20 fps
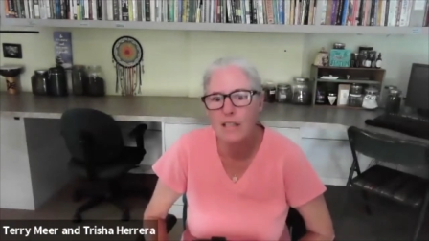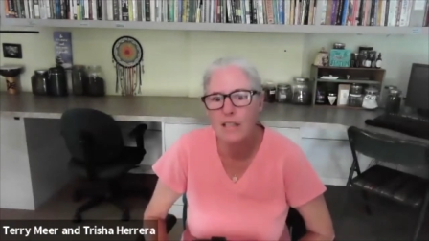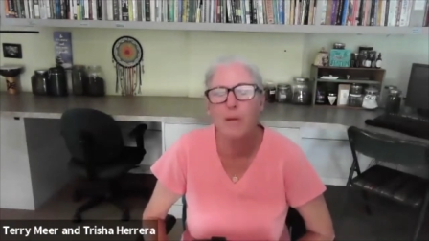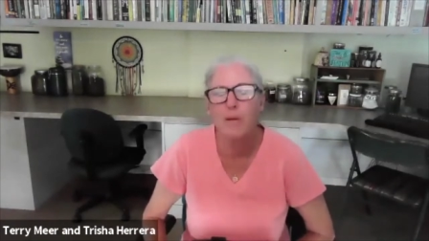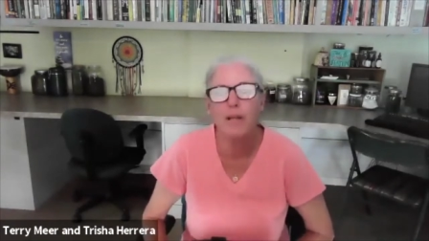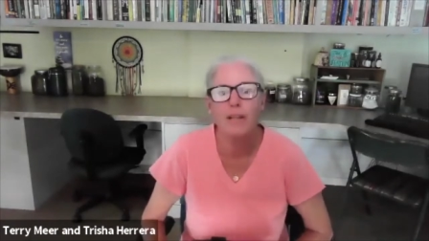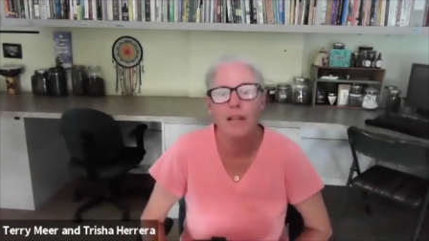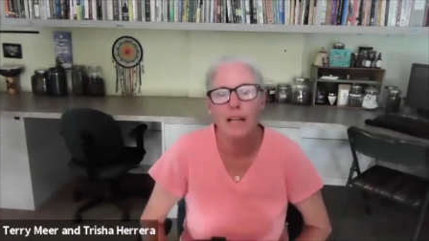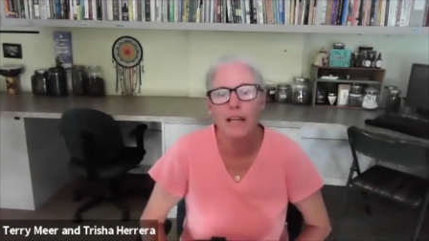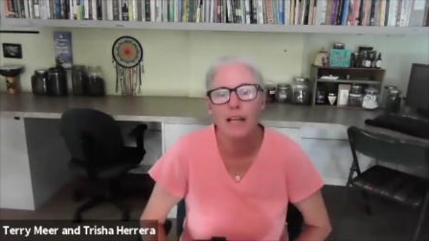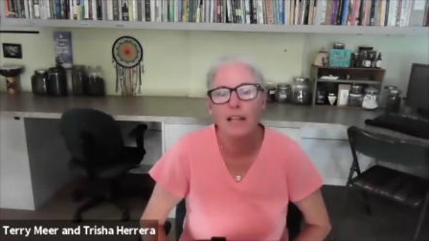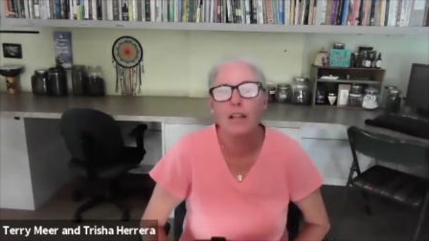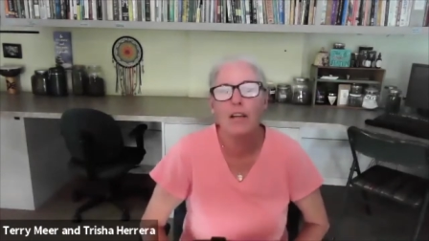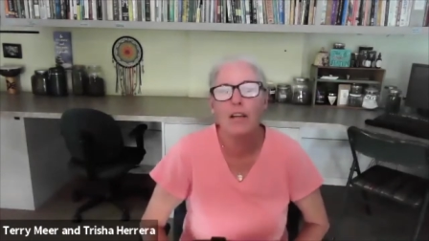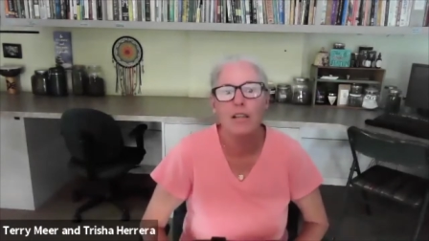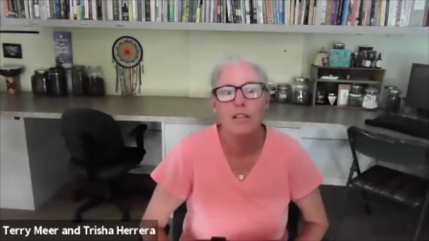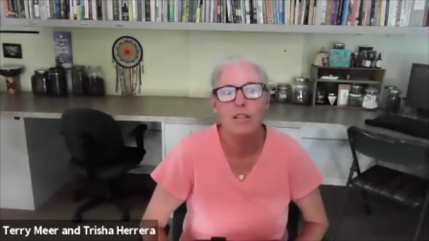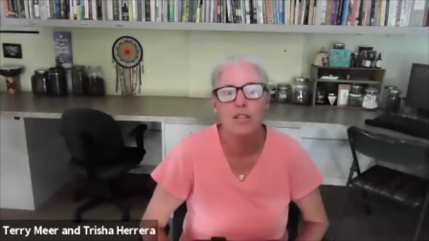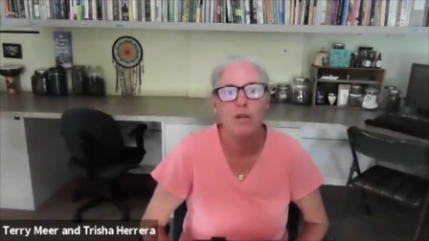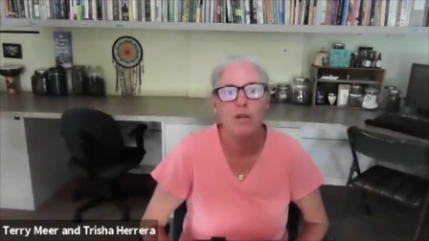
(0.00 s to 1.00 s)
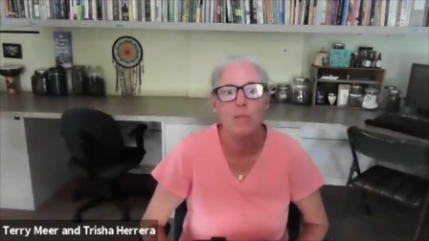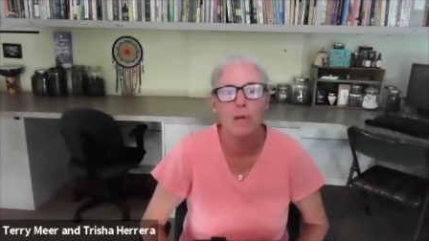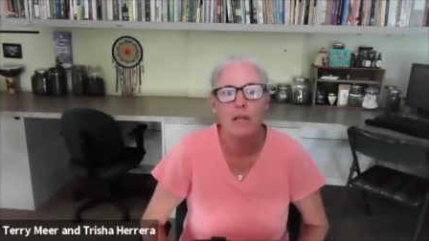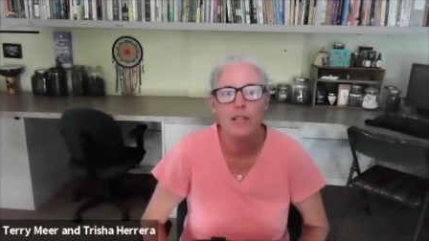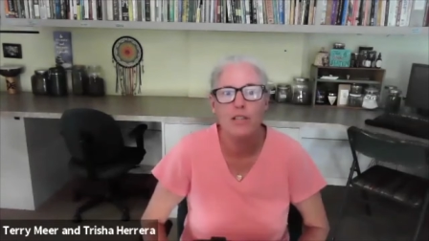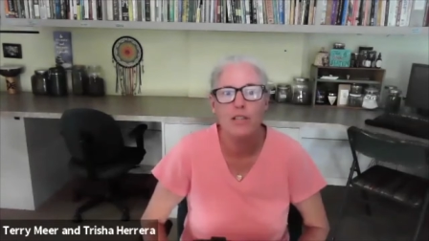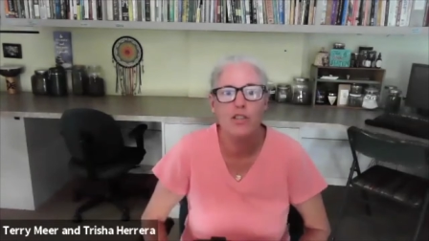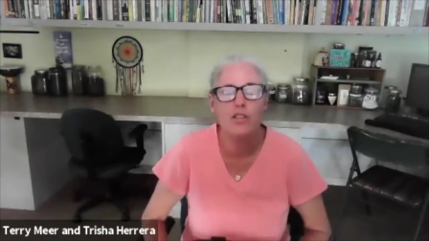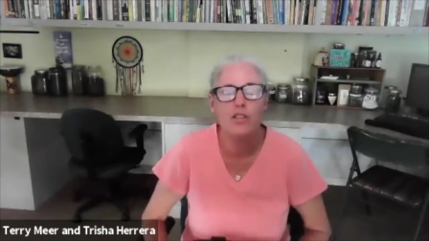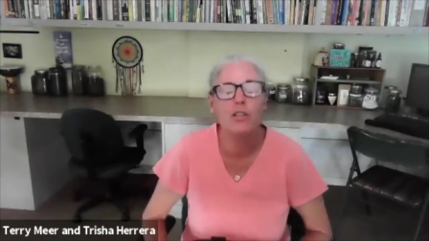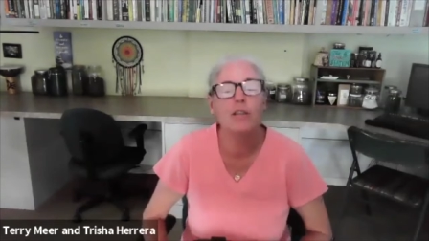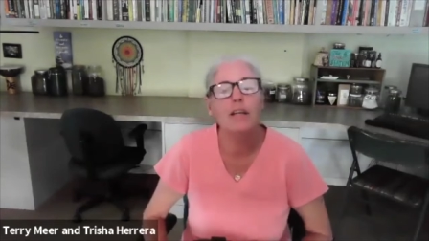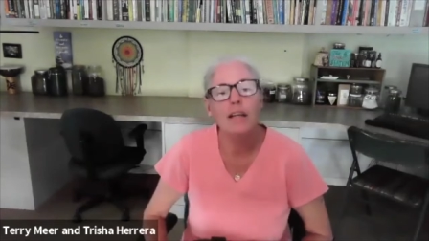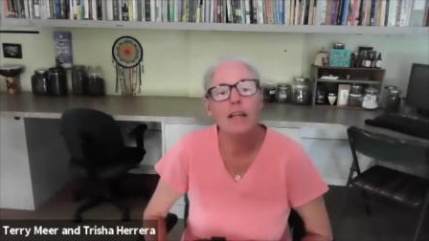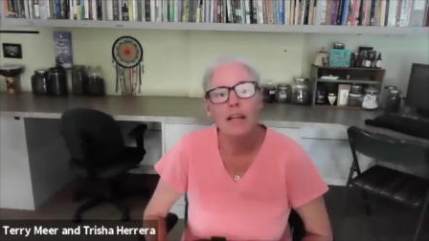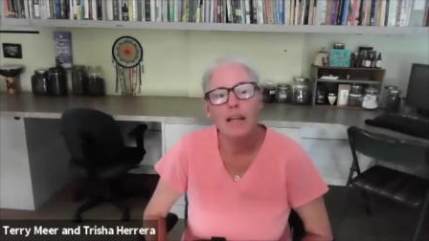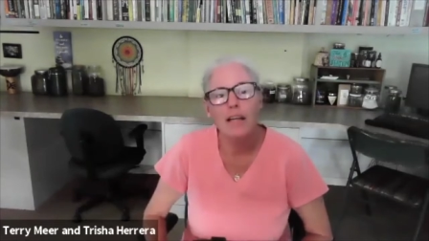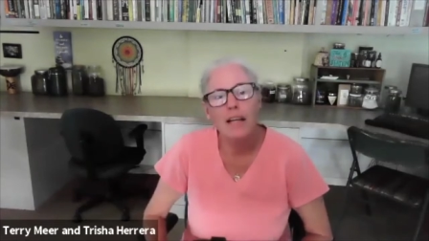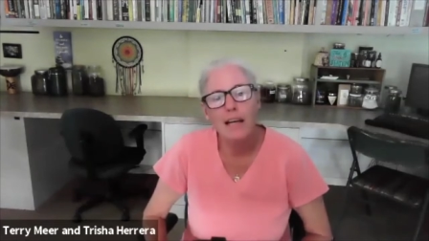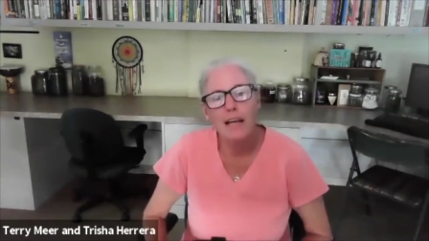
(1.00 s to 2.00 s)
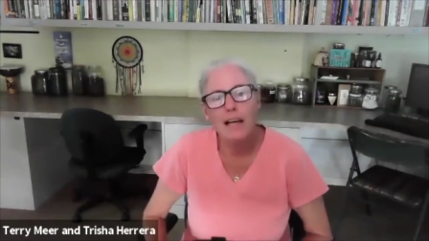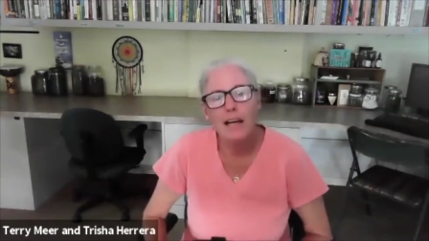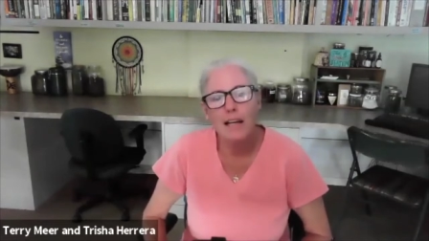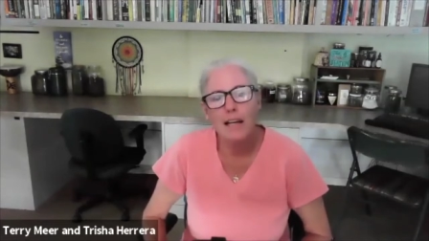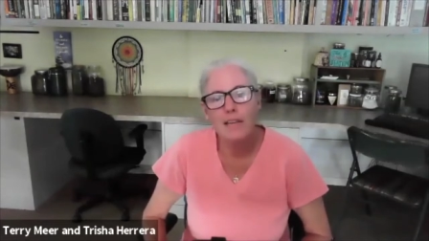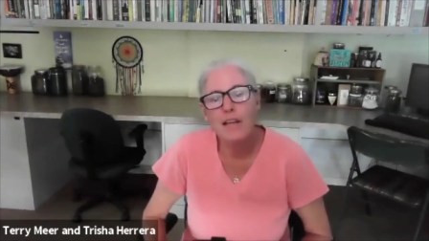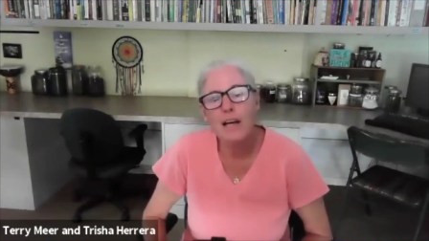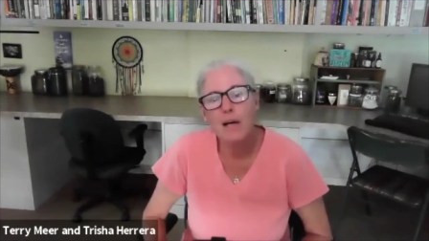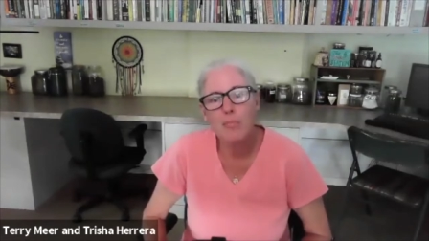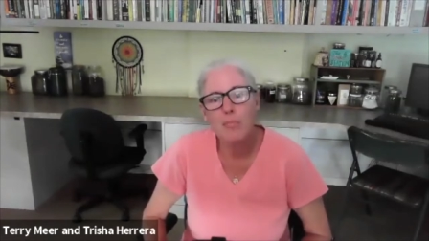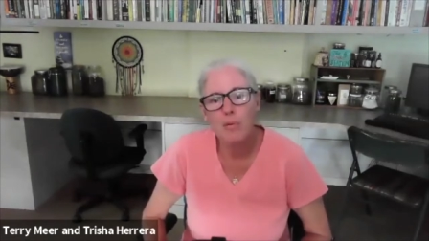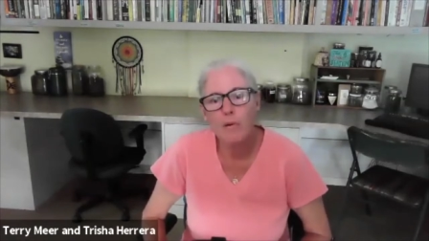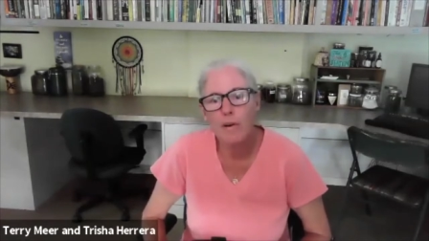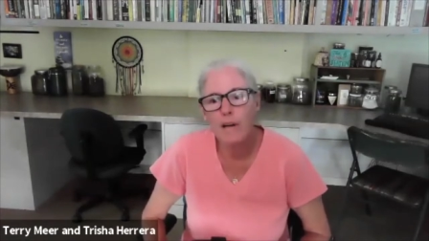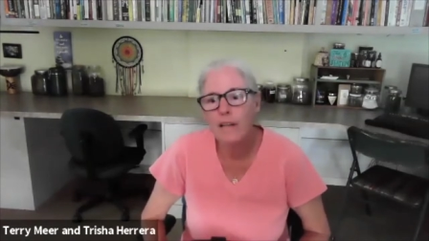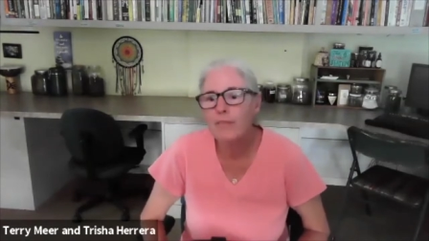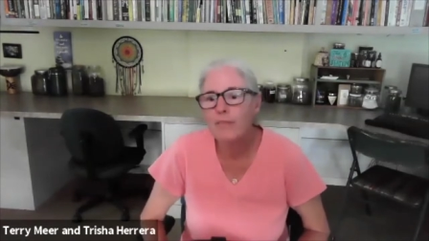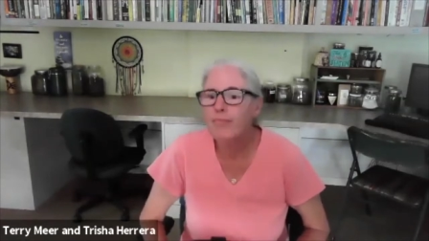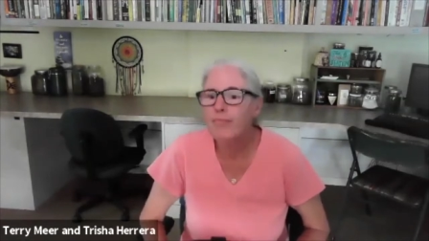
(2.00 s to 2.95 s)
but they had lost so much at that point.